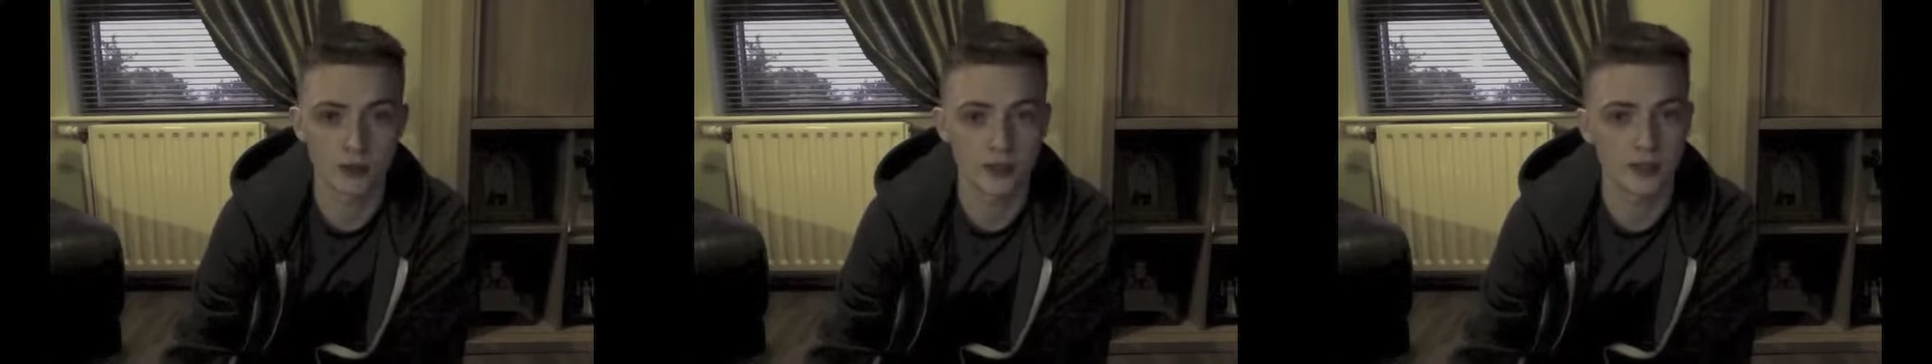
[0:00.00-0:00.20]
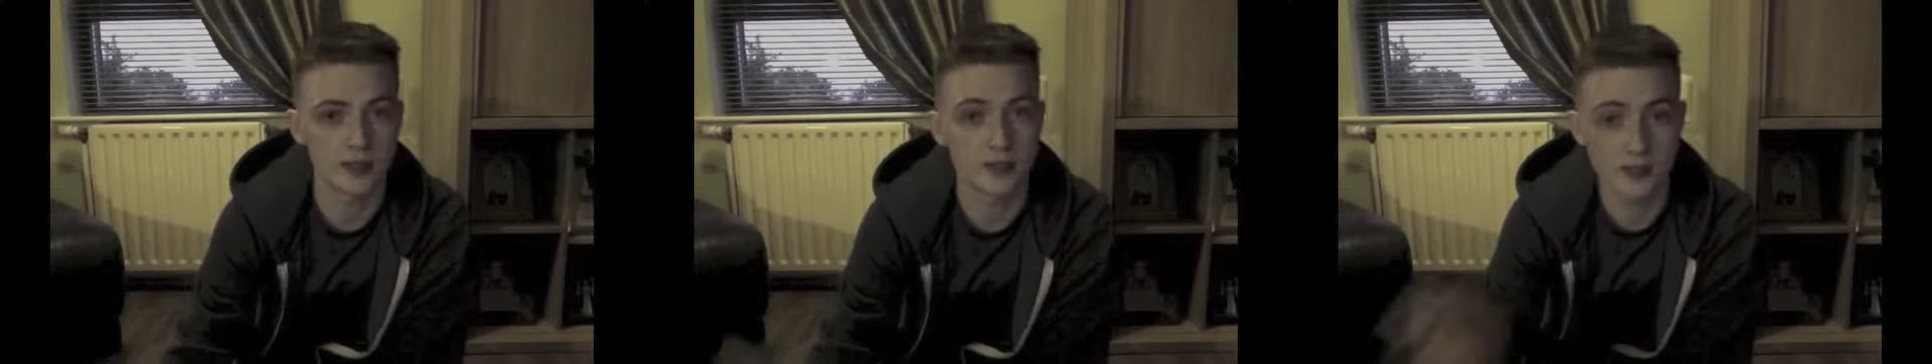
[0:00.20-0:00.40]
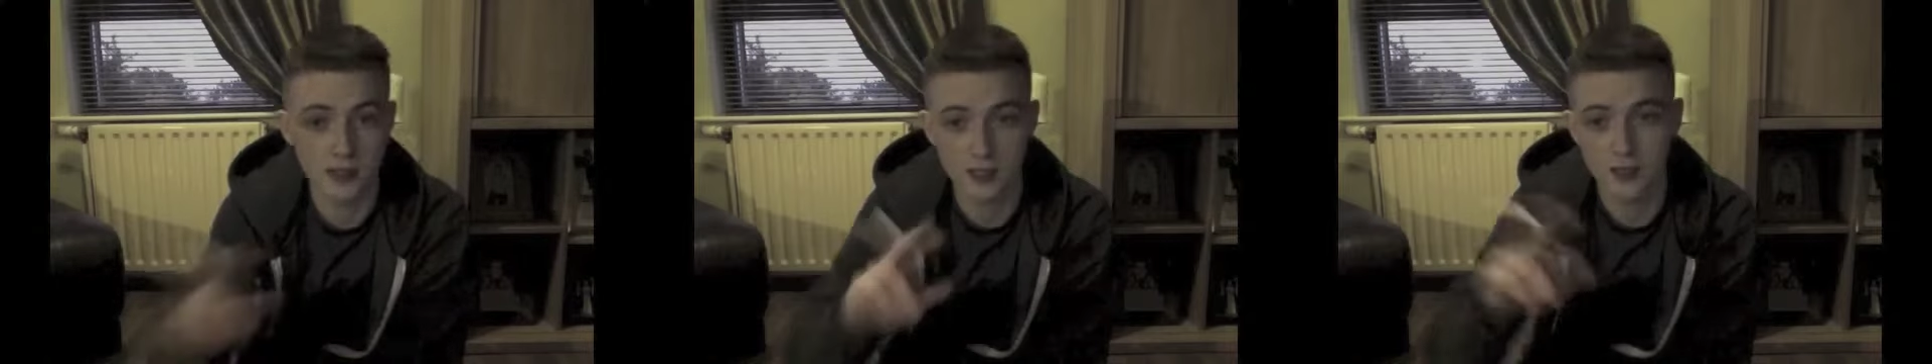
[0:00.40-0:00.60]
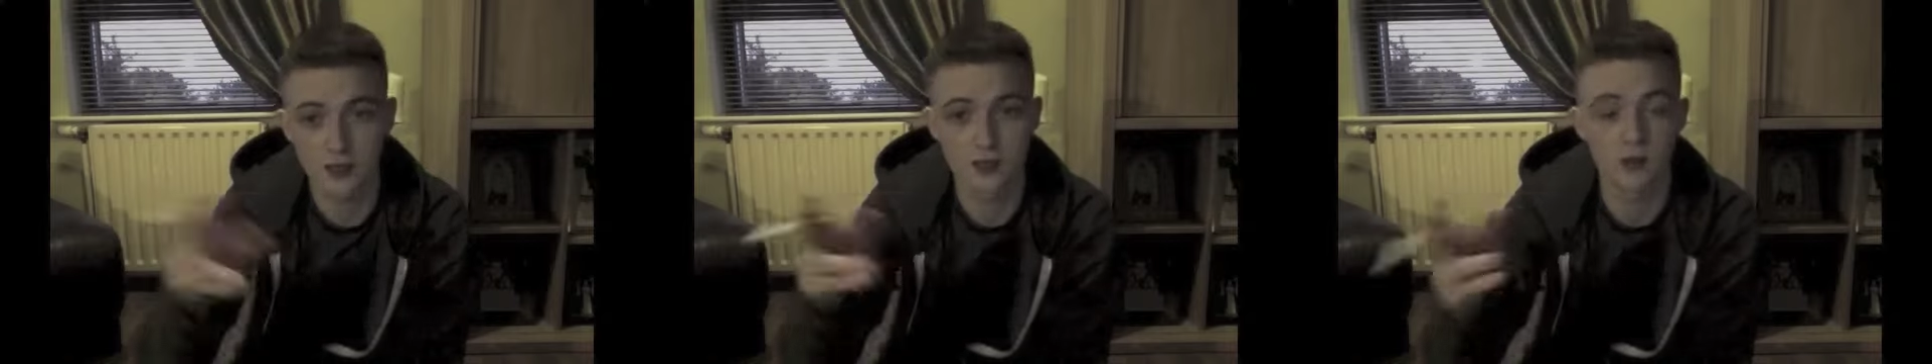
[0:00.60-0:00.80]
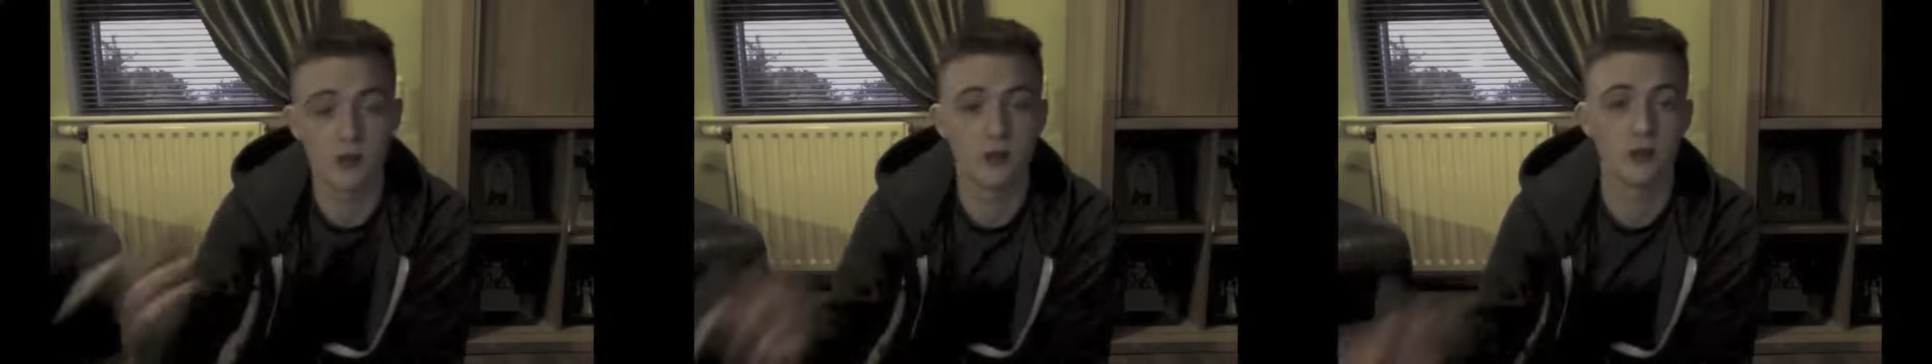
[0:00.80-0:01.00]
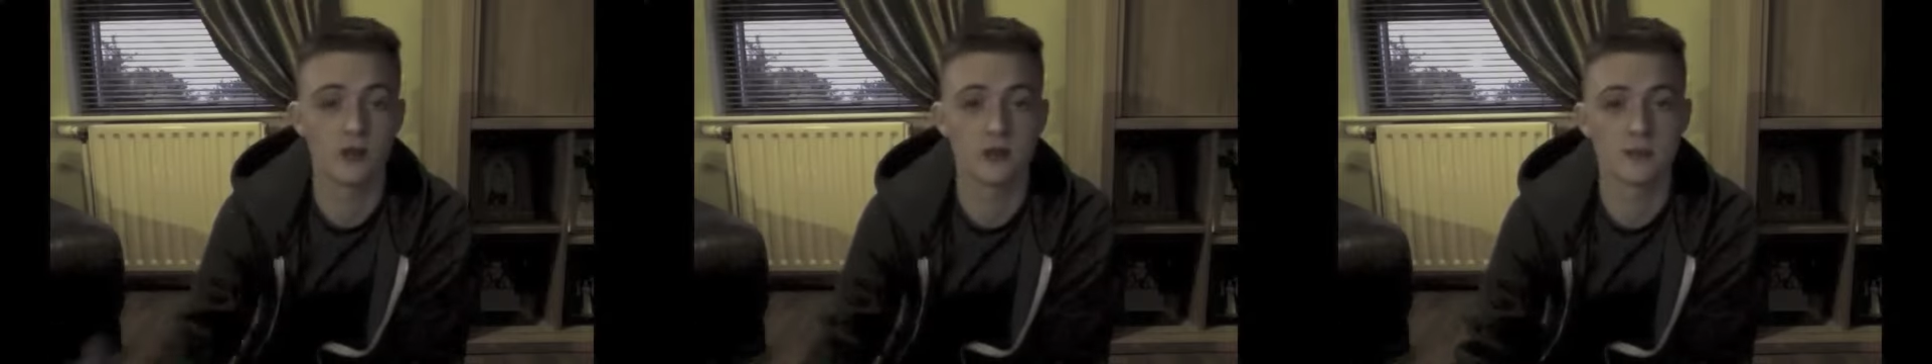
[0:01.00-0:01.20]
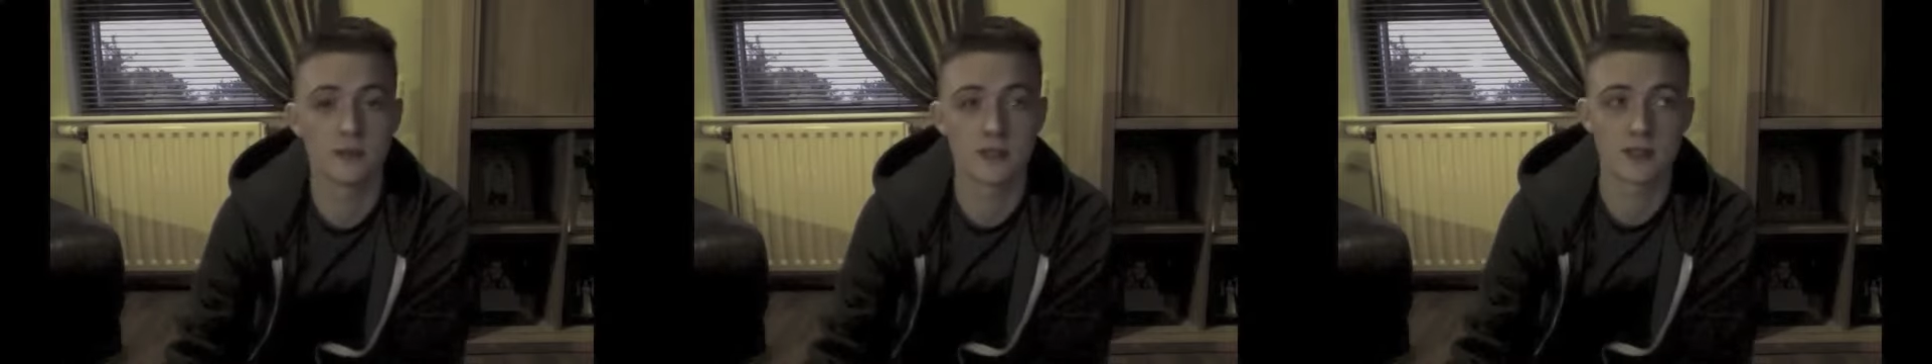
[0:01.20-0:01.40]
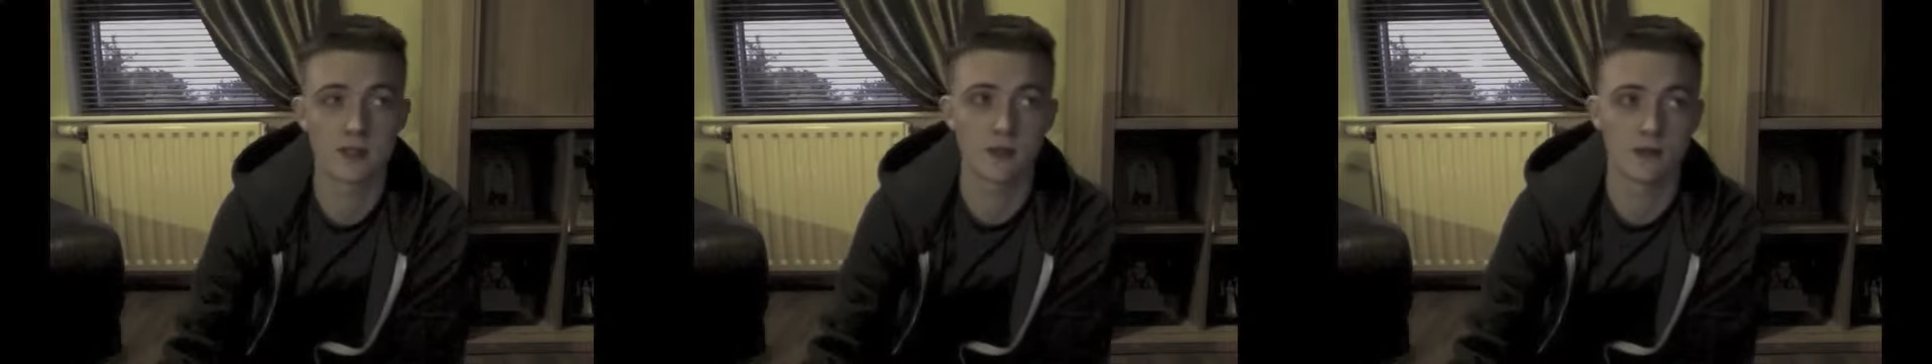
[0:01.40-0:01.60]
like a second ago I looked at
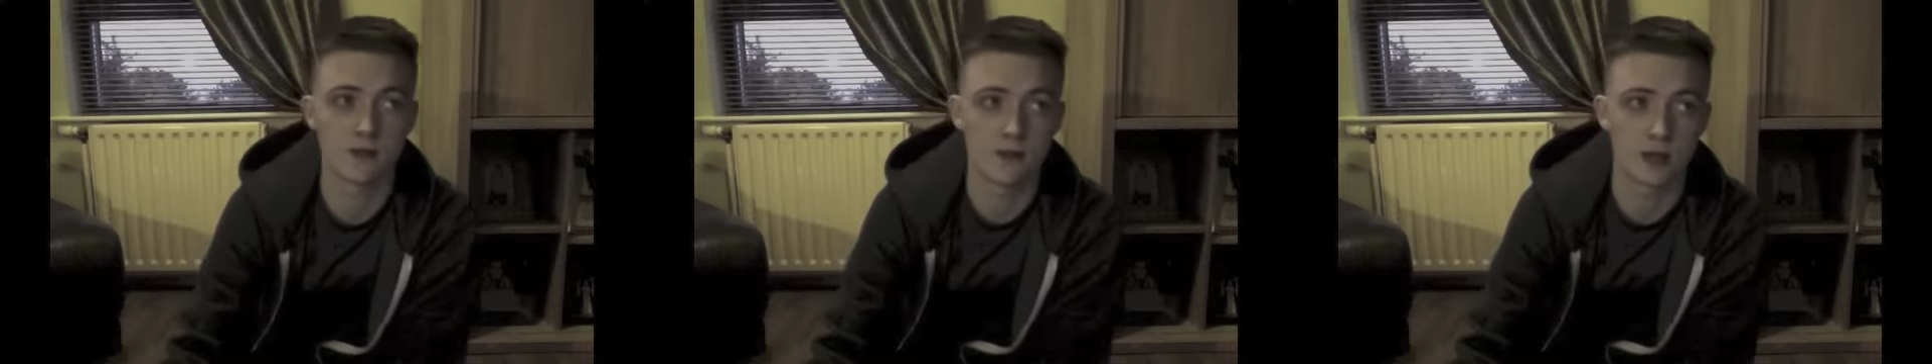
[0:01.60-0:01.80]
myself